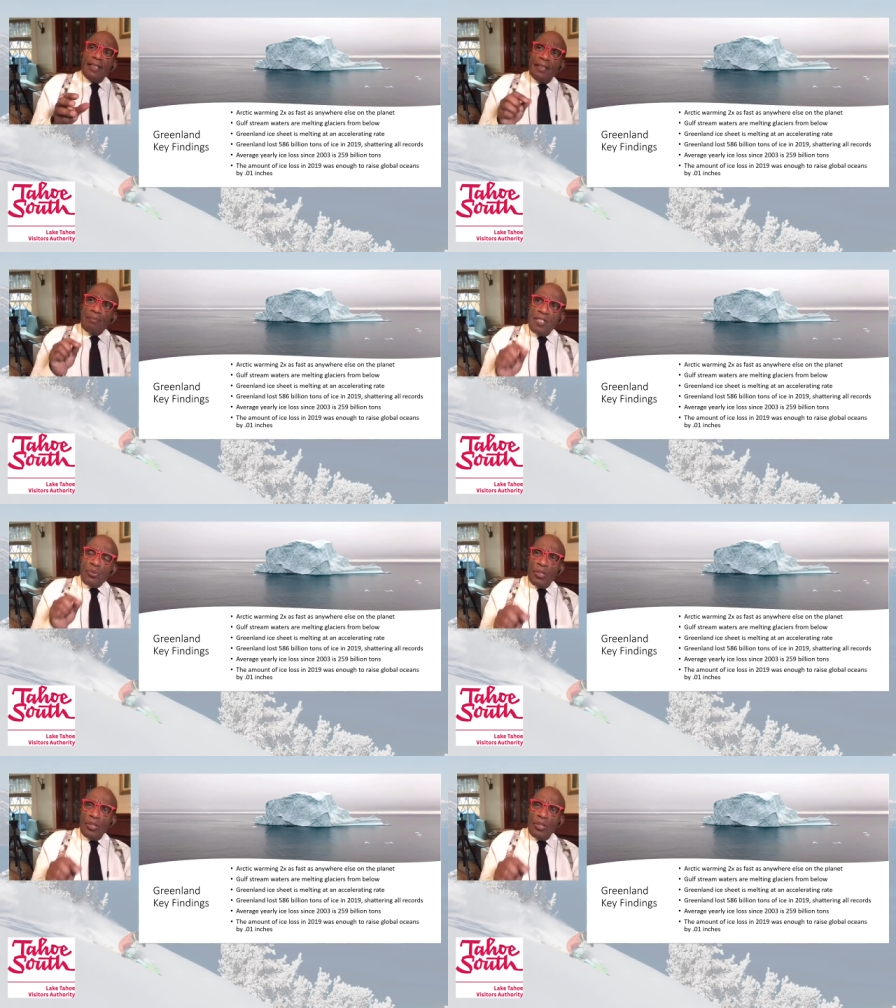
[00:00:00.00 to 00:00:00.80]
uh,
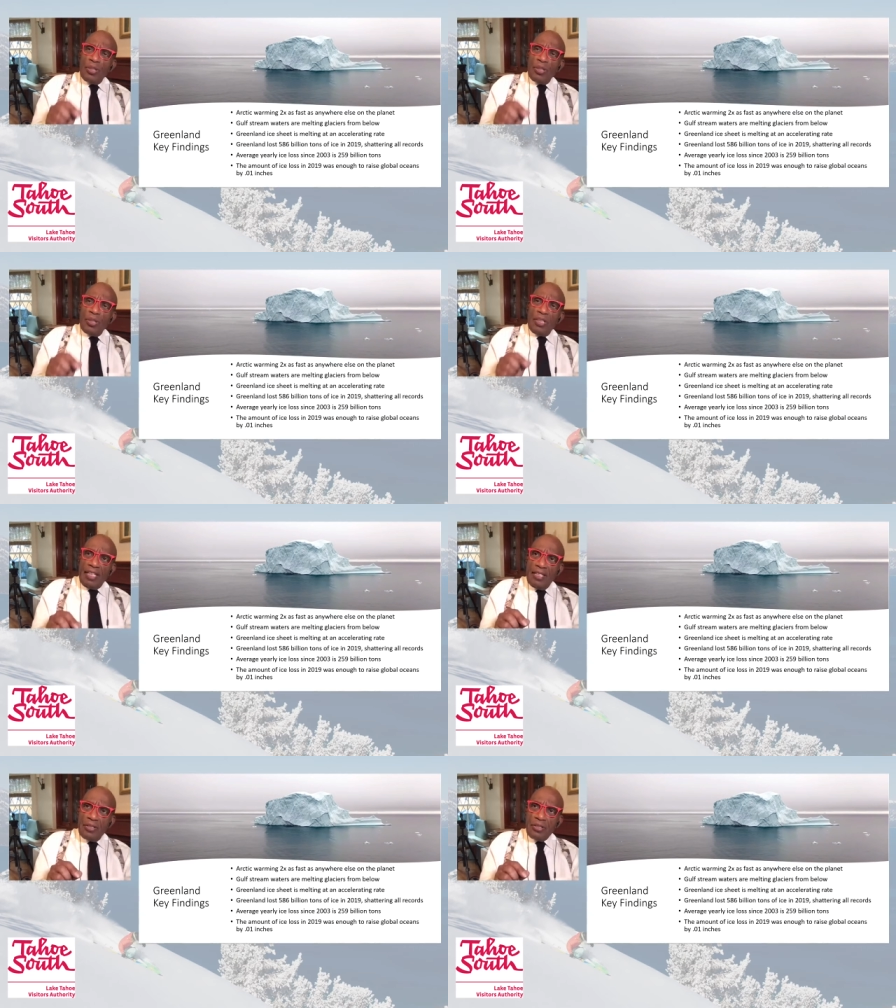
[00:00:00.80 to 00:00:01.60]
this really
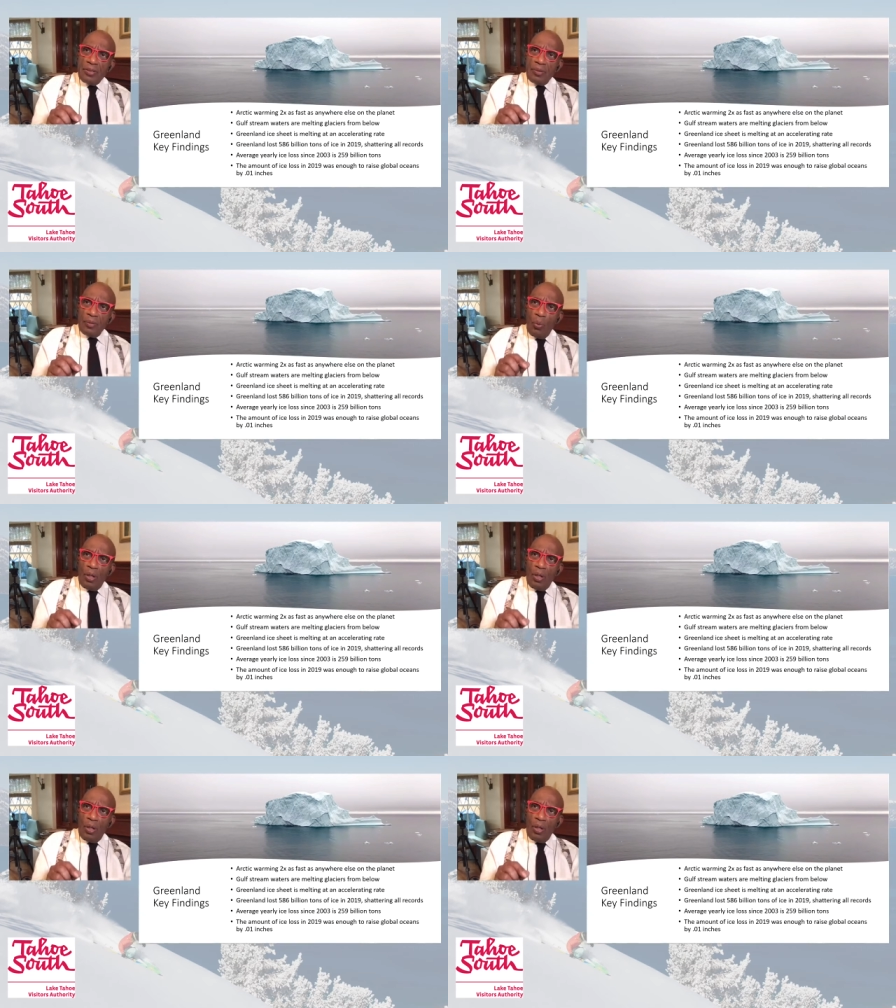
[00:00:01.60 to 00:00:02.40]
is
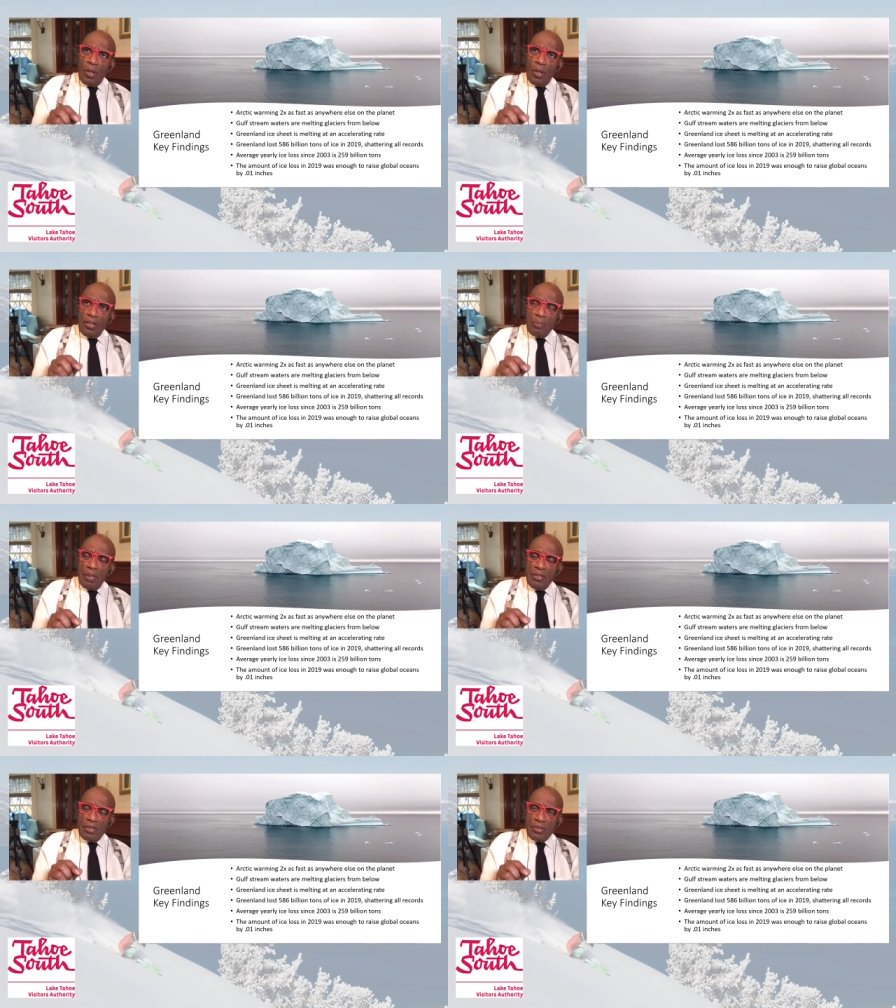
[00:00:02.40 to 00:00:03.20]
one of these
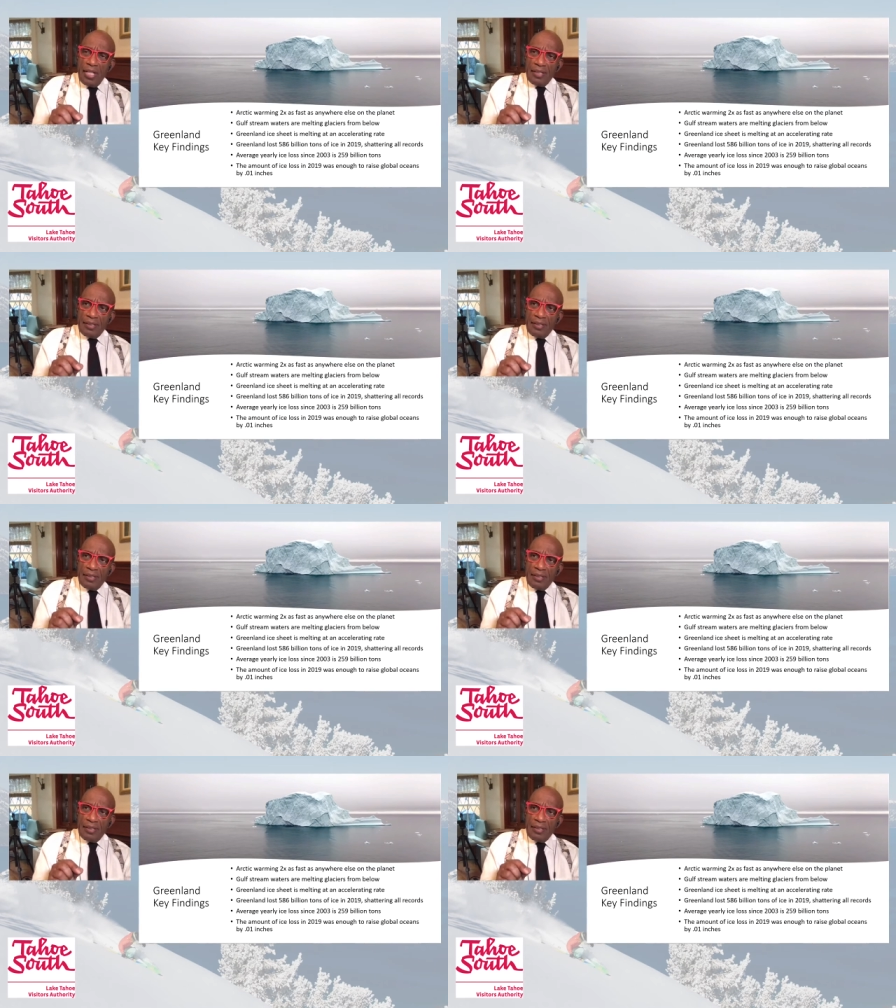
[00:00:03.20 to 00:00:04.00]
places that
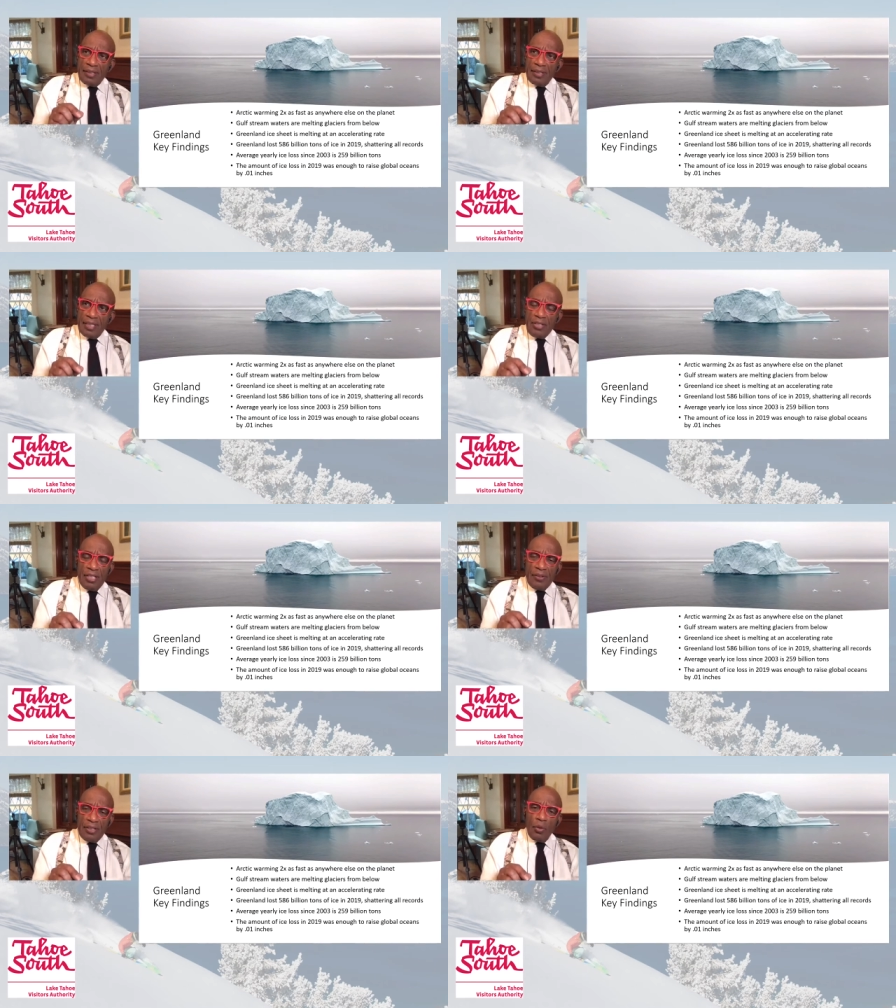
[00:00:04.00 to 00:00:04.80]
uh, is the
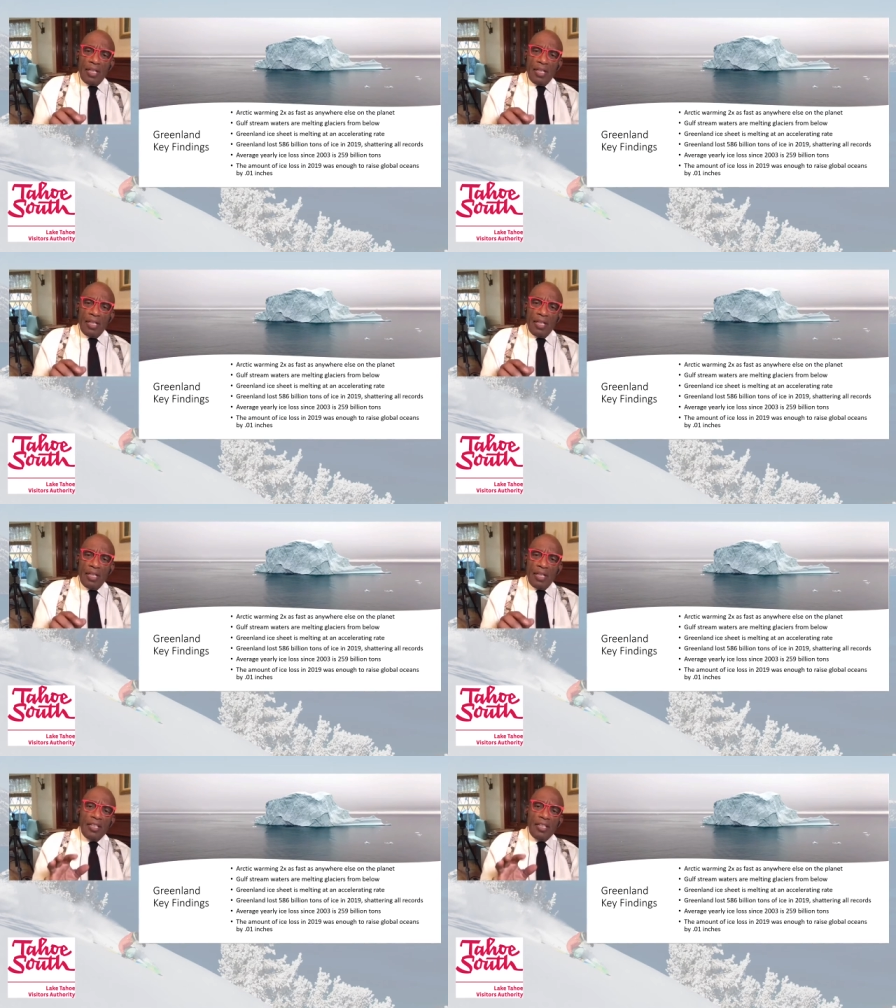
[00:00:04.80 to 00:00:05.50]
canary in the coal mine.